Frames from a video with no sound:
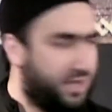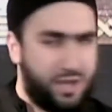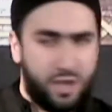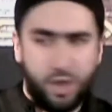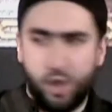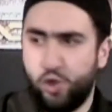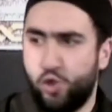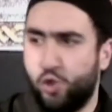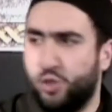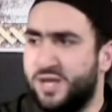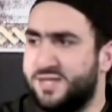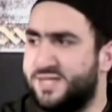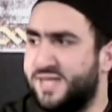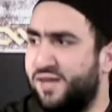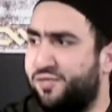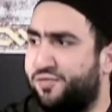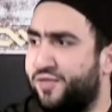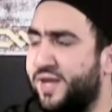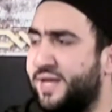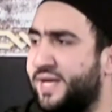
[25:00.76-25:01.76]
Who does
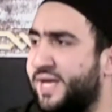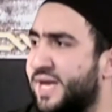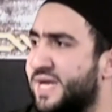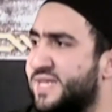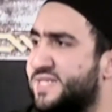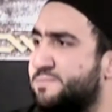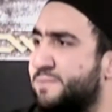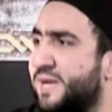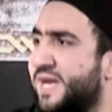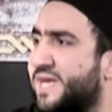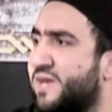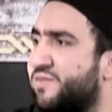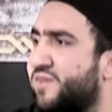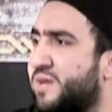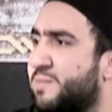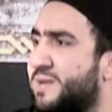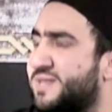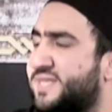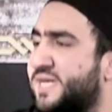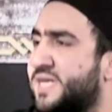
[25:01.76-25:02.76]
he think he is, me giving
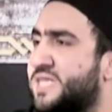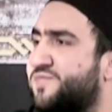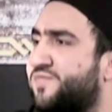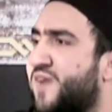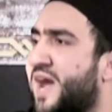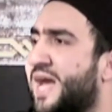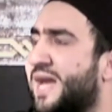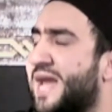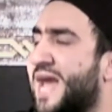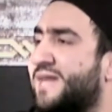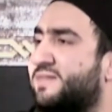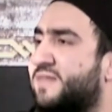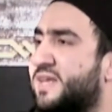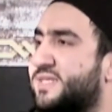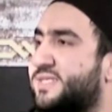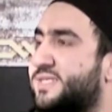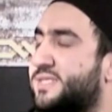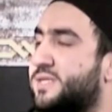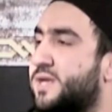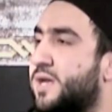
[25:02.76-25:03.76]
him a ceasefire like
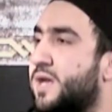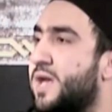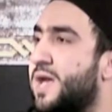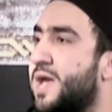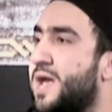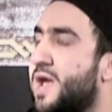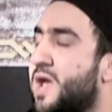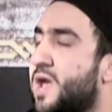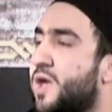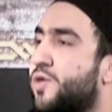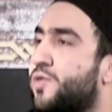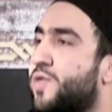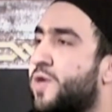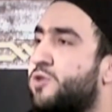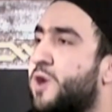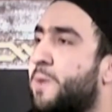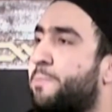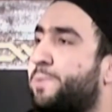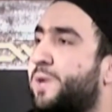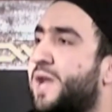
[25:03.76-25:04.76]
this? The
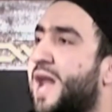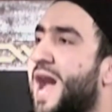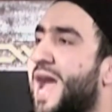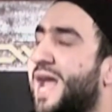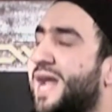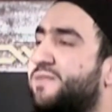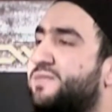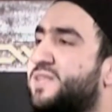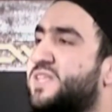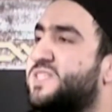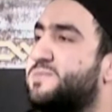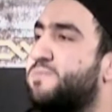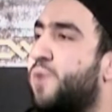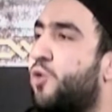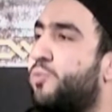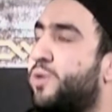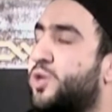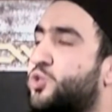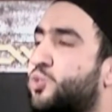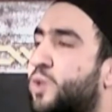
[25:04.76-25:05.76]
reply at this
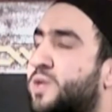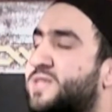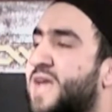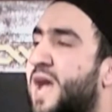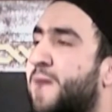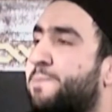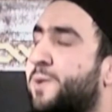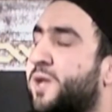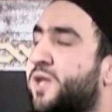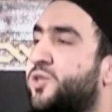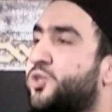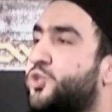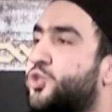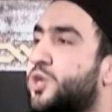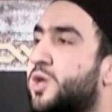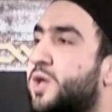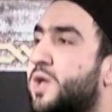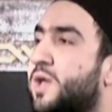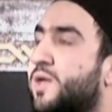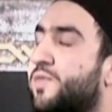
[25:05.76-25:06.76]
moment, what happened?
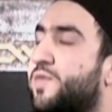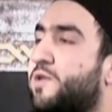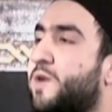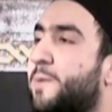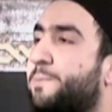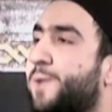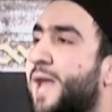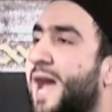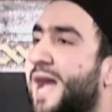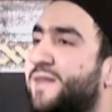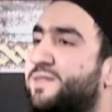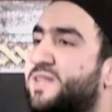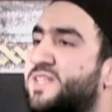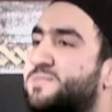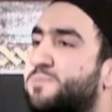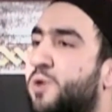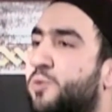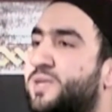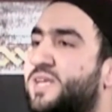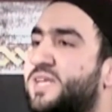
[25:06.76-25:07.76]
The reply at
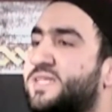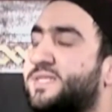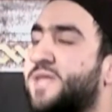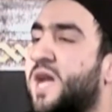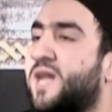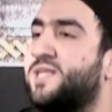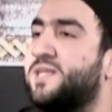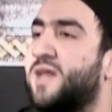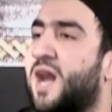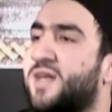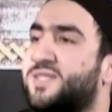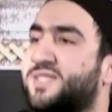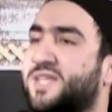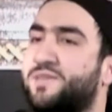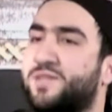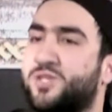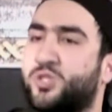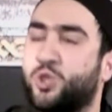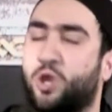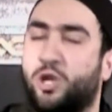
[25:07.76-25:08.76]
this moment, he started
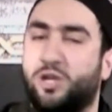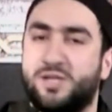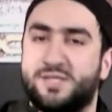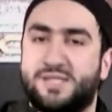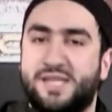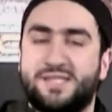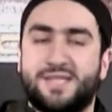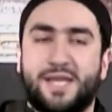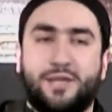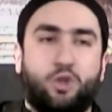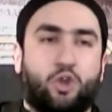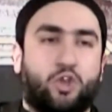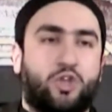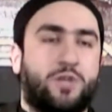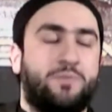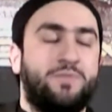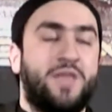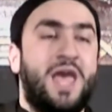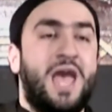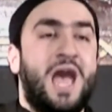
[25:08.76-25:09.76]
asking the scholars. He said,
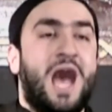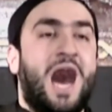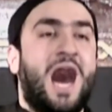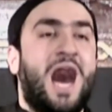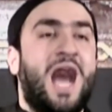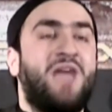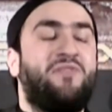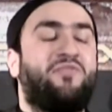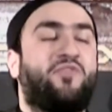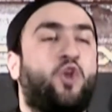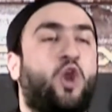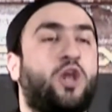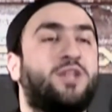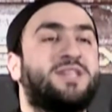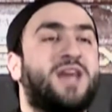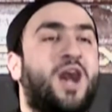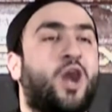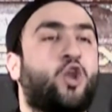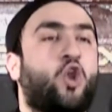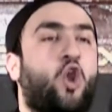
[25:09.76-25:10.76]
look, I've
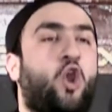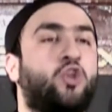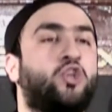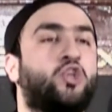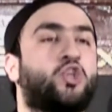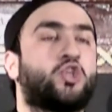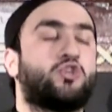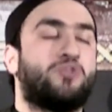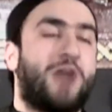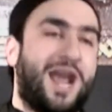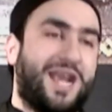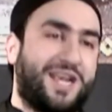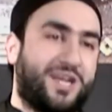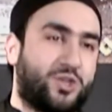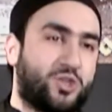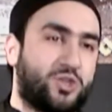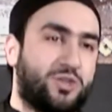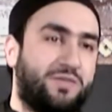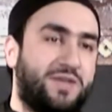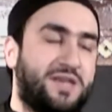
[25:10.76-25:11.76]
got a
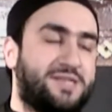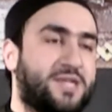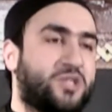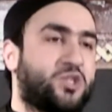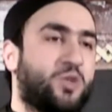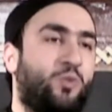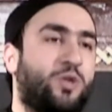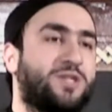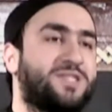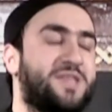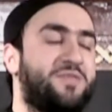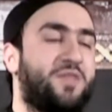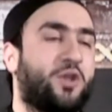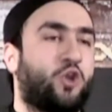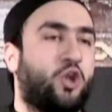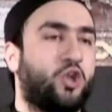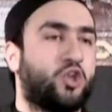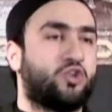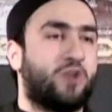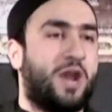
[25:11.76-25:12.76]
contract. They said to him, what's in the
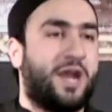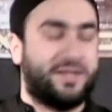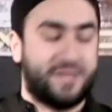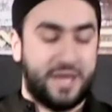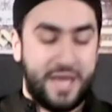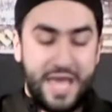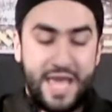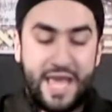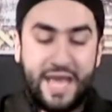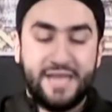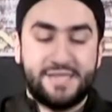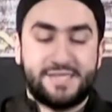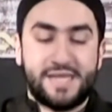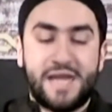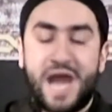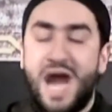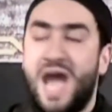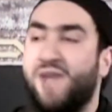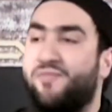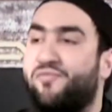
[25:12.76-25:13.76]
contract? He
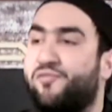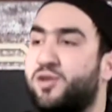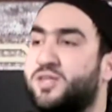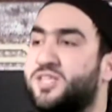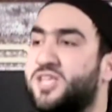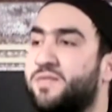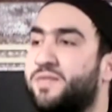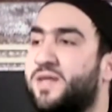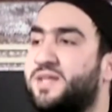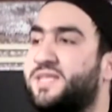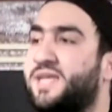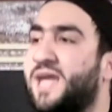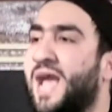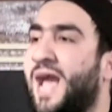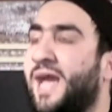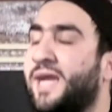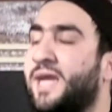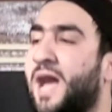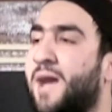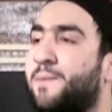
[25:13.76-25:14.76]
said, I've written that
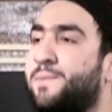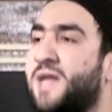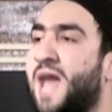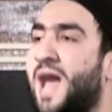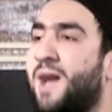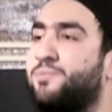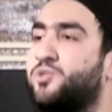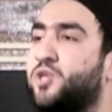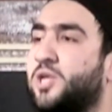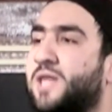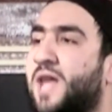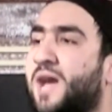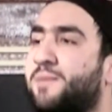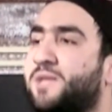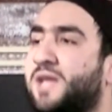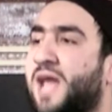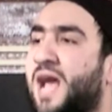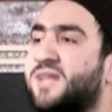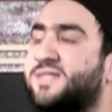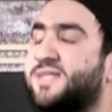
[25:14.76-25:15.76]
Yahya bin Abdullah
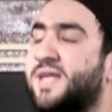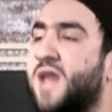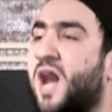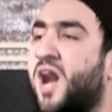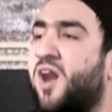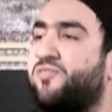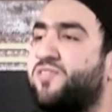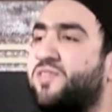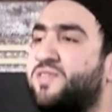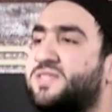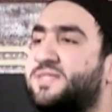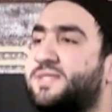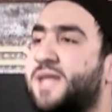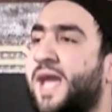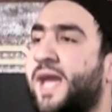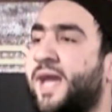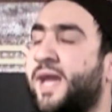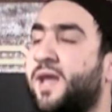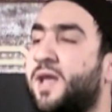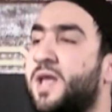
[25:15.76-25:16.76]
bin al-Hasan, after this
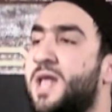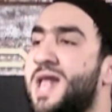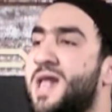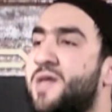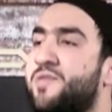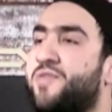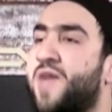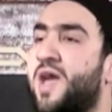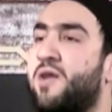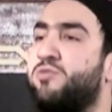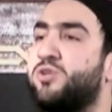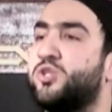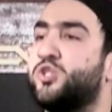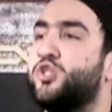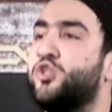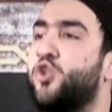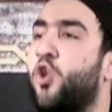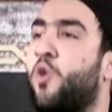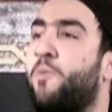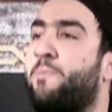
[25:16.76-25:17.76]
day, there is
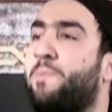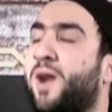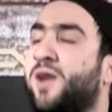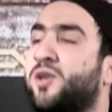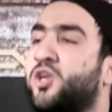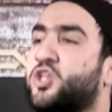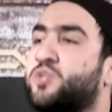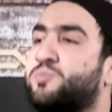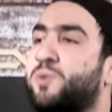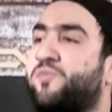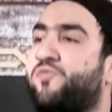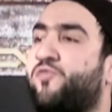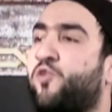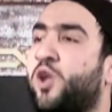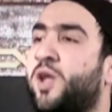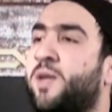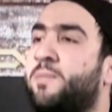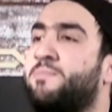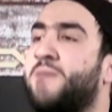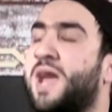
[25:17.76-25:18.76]
no punishment
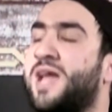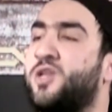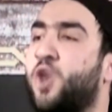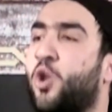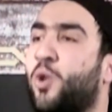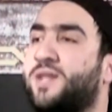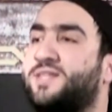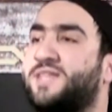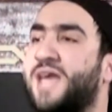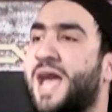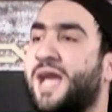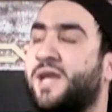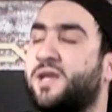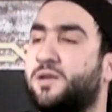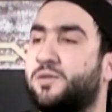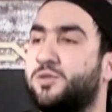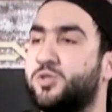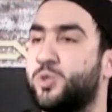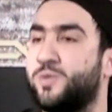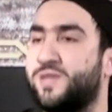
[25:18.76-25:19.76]
for him and no
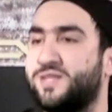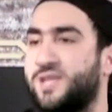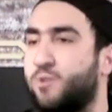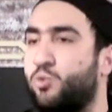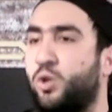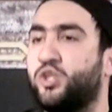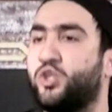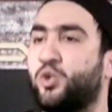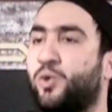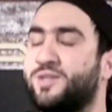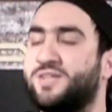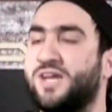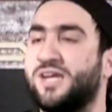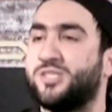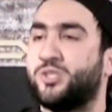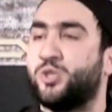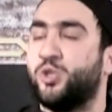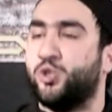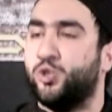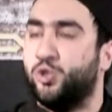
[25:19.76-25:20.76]
attack. So they said, what do you want
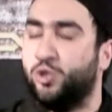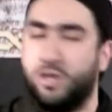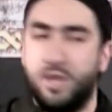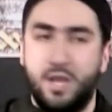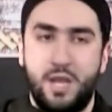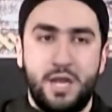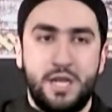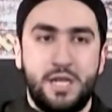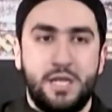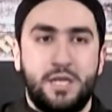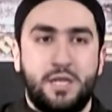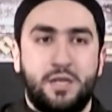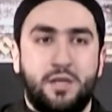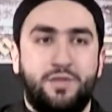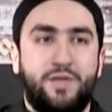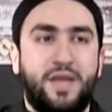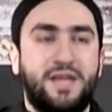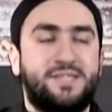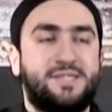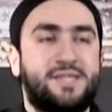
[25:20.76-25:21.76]
us to do?
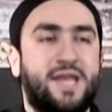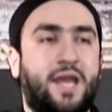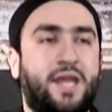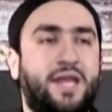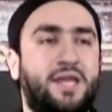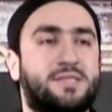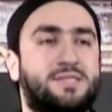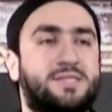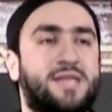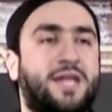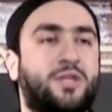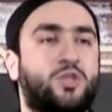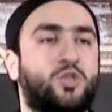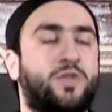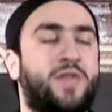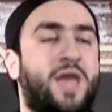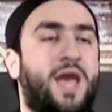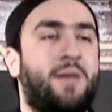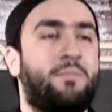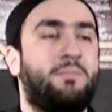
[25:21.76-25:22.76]
He said
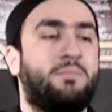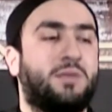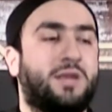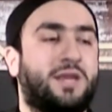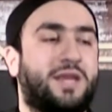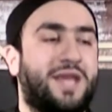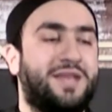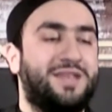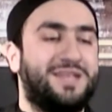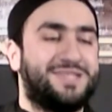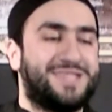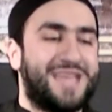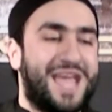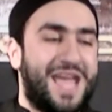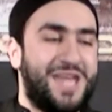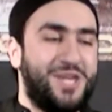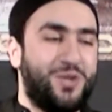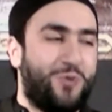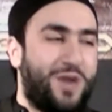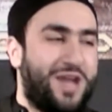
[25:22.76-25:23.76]
to them, is there
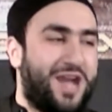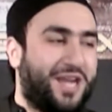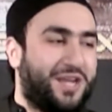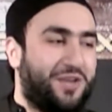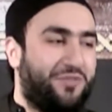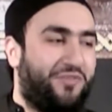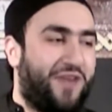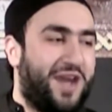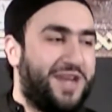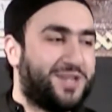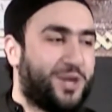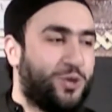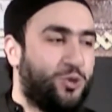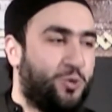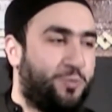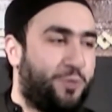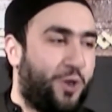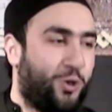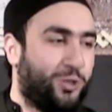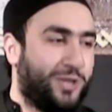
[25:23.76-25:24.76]
any way I can find a
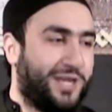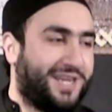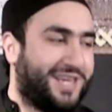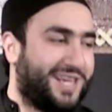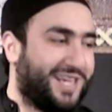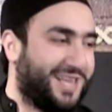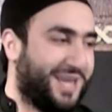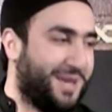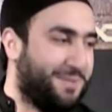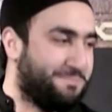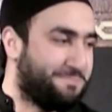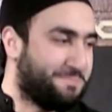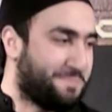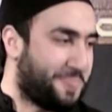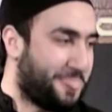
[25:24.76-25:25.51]
loophole and kill him?